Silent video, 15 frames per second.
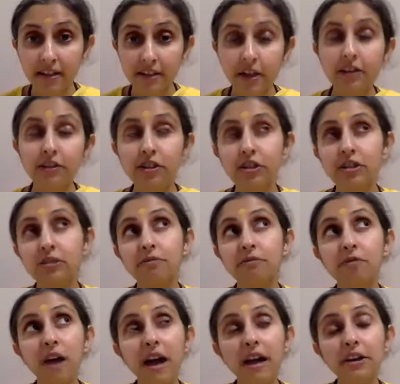Not just
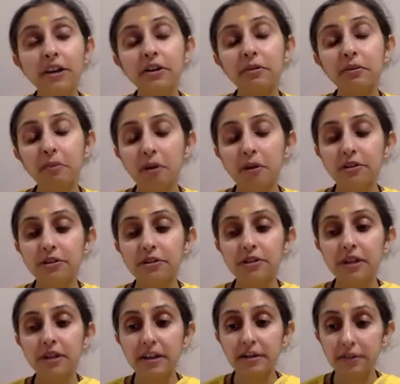fire,
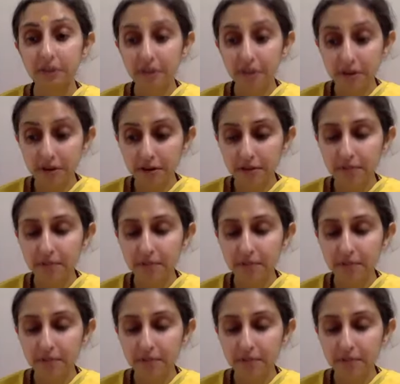water, and earth,